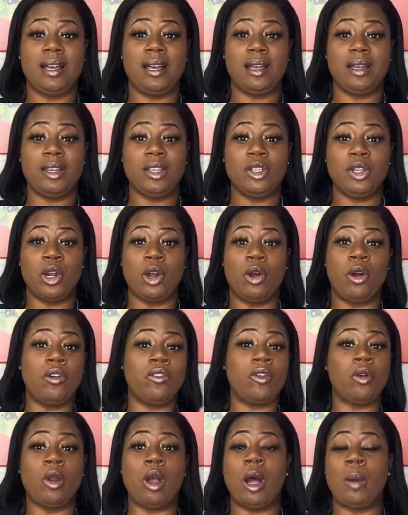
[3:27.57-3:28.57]
your
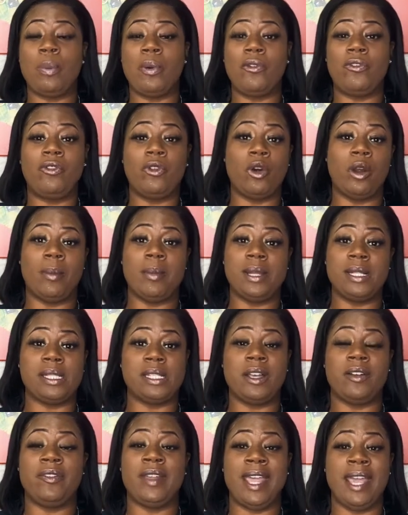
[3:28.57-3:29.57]
overall performance
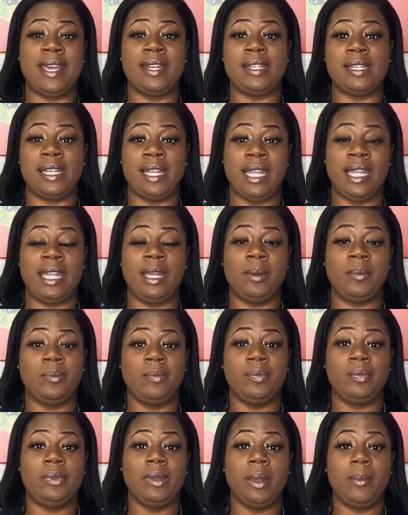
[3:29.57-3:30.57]
of handling
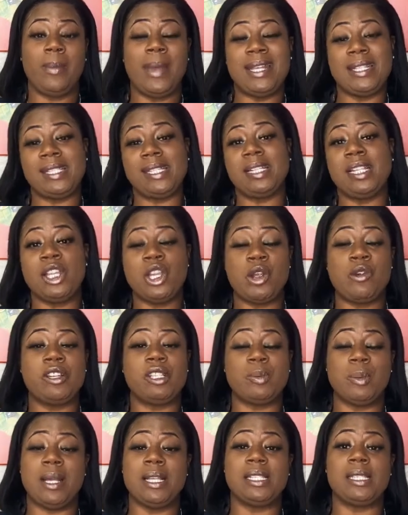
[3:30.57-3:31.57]
basically your
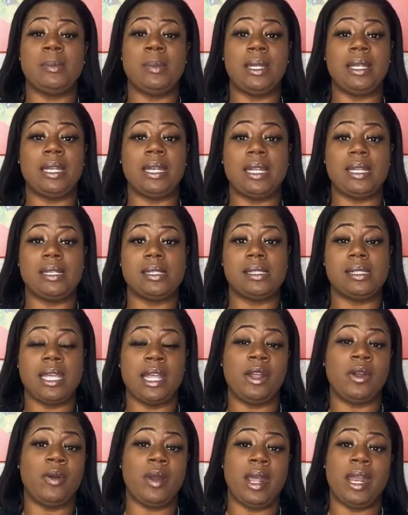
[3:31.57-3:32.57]
responsibilities in
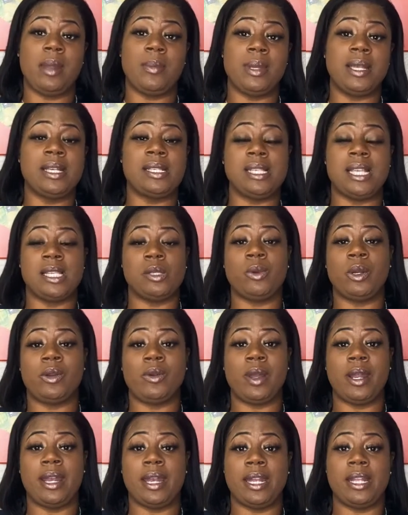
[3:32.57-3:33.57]
credit, because that's what
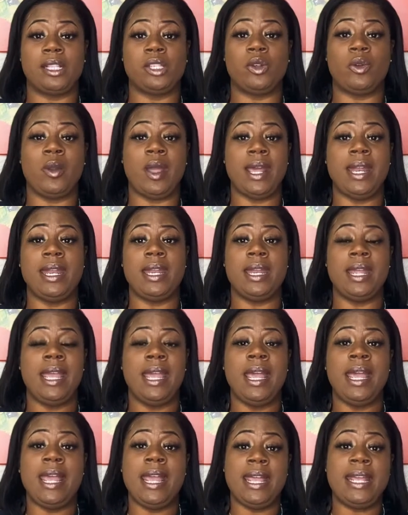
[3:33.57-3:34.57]
credit is. Credit
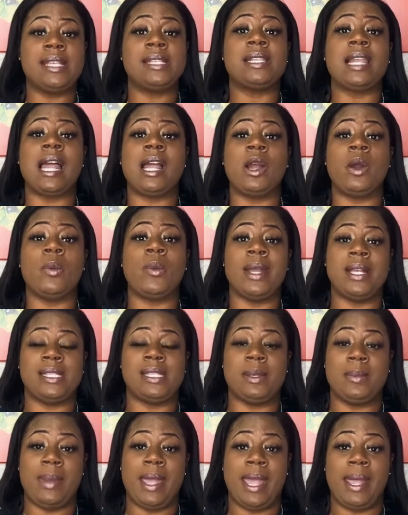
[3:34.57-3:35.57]
is like a
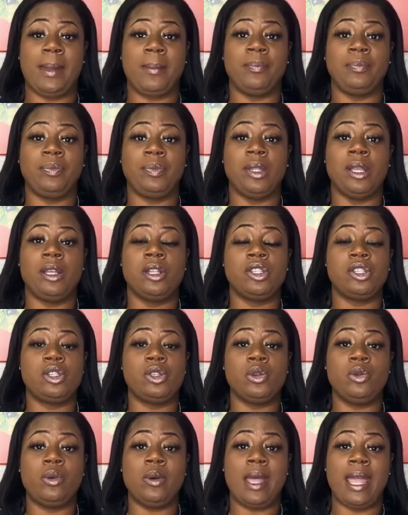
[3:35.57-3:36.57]
resume
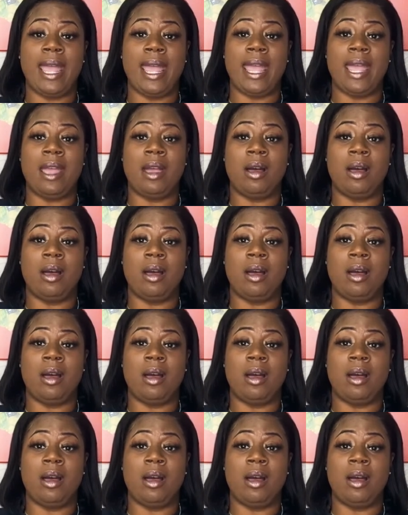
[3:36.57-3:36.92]
to a